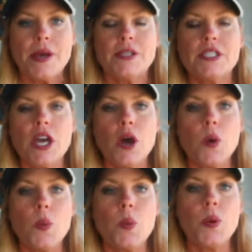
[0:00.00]

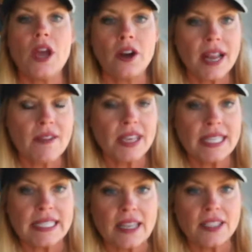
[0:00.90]
So we aren't having a
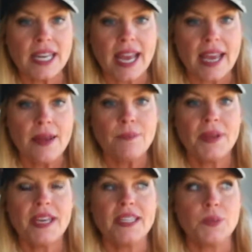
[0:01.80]
sale today
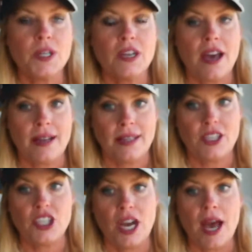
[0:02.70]
because we're not at the
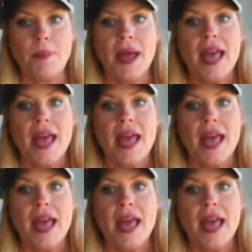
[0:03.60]
shop.